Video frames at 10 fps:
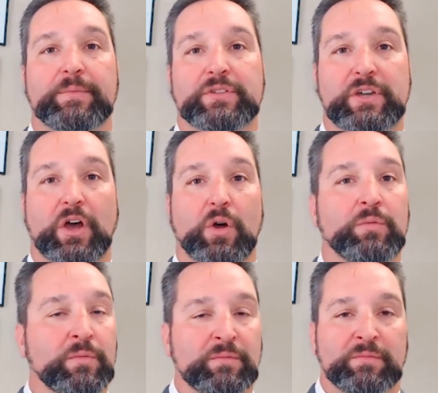
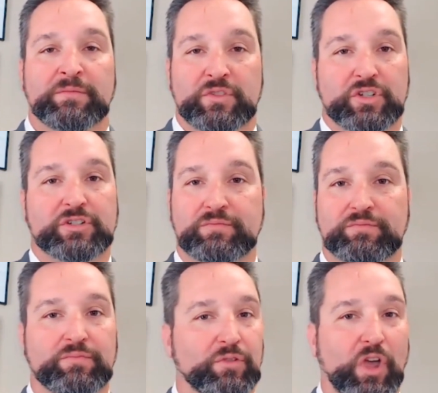So just
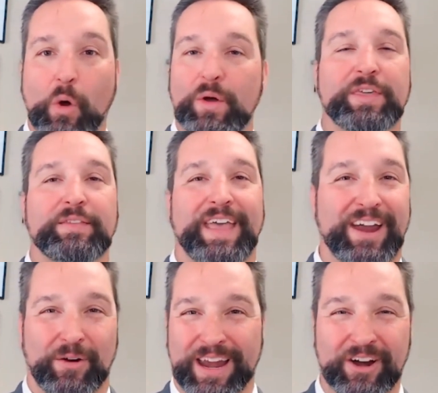go with it. They
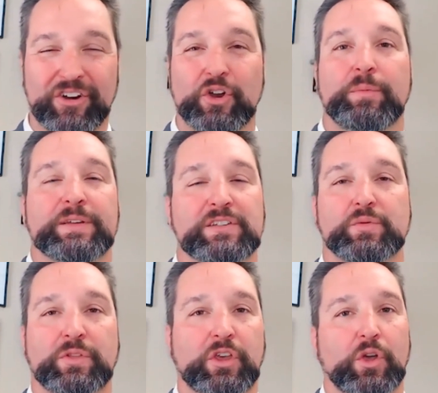are here to do business
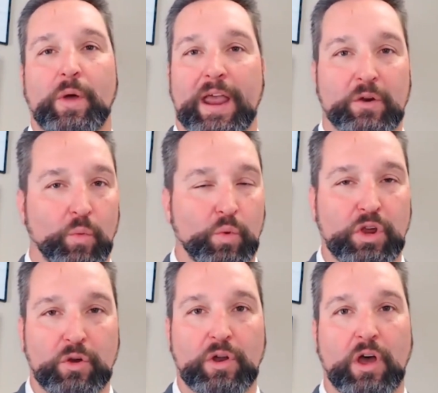with you, and
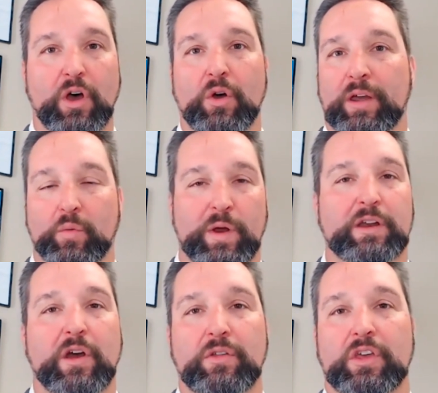you know, and we
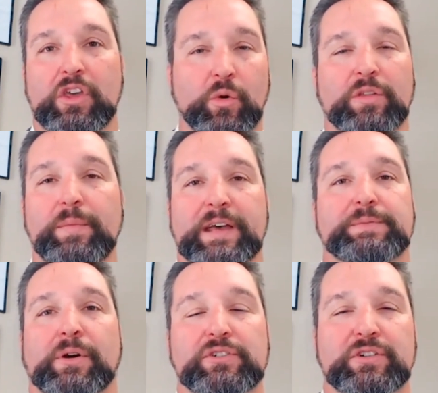know that you are the best
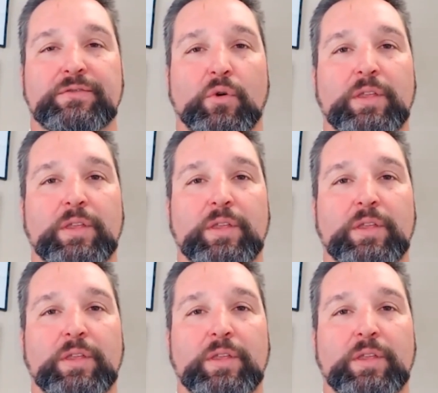person for